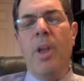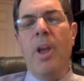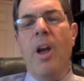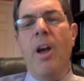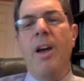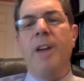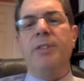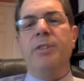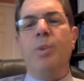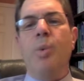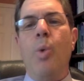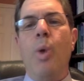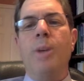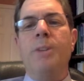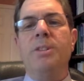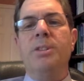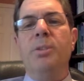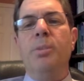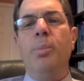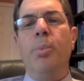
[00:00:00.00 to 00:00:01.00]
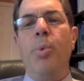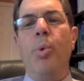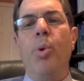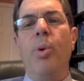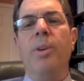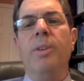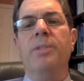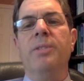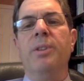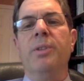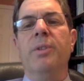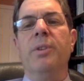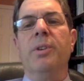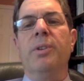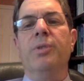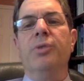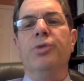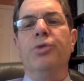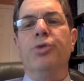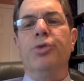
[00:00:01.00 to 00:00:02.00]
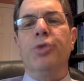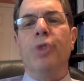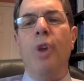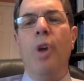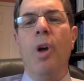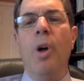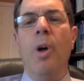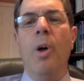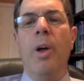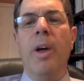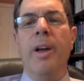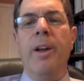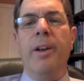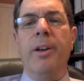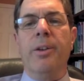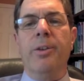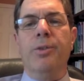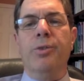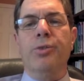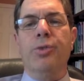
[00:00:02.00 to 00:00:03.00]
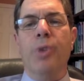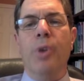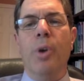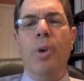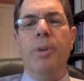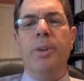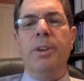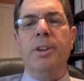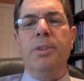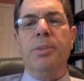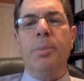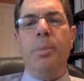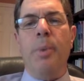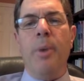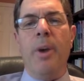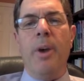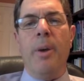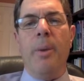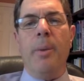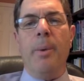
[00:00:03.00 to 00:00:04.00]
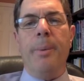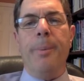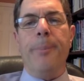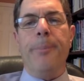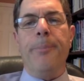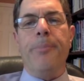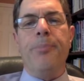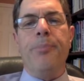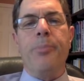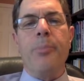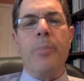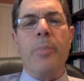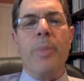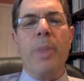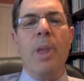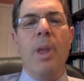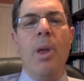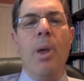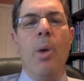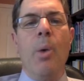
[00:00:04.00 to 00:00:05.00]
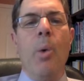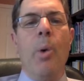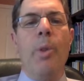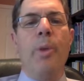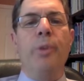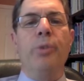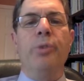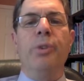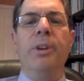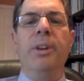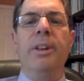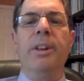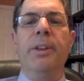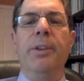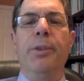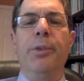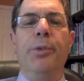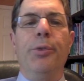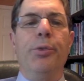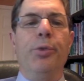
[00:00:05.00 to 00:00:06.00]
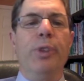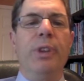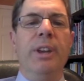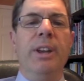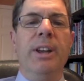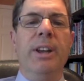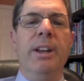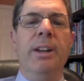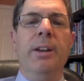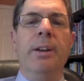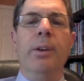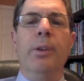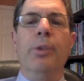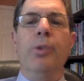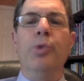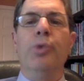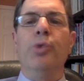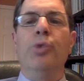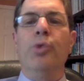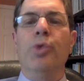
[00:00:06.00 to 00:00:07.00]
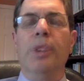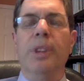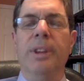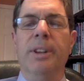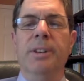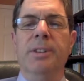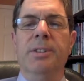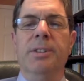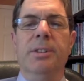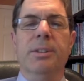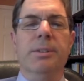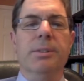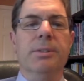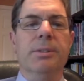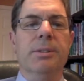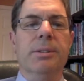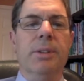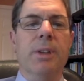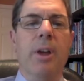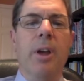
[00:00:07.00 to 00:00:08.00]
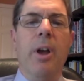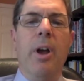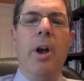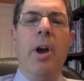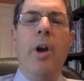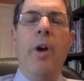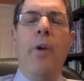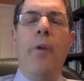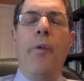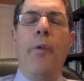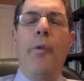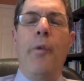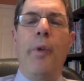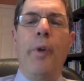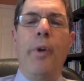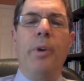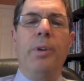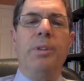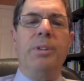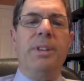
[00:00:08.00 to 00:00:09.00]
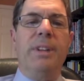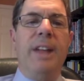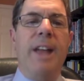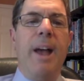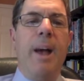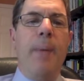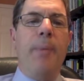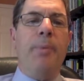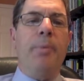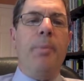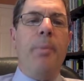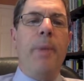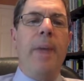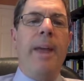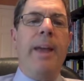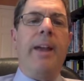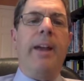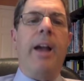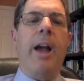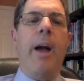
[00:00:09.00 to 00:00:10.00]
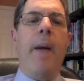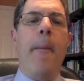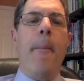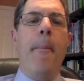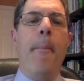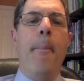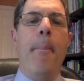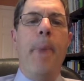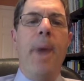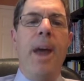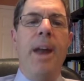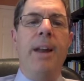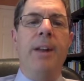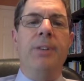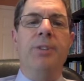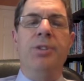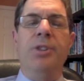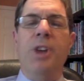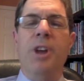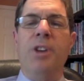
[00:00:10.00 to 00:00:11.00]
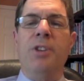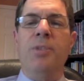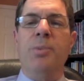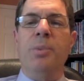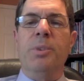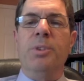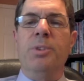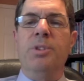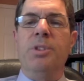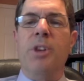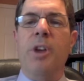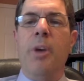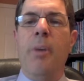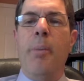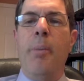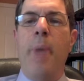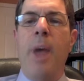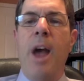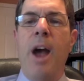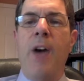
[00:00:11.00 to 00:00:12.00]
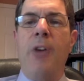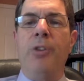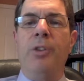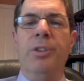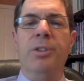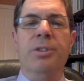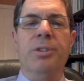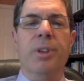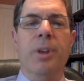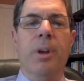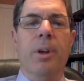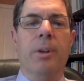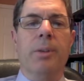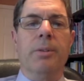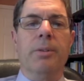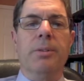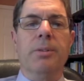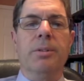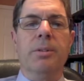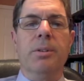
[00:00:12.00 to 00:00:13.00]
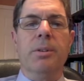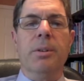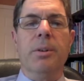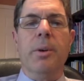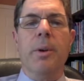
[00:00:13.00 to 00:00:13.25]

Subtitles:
All right, so what's the importance of a control and a controlled experiment? Well, there are really 3 reasons. First, it helps make better judgments about results.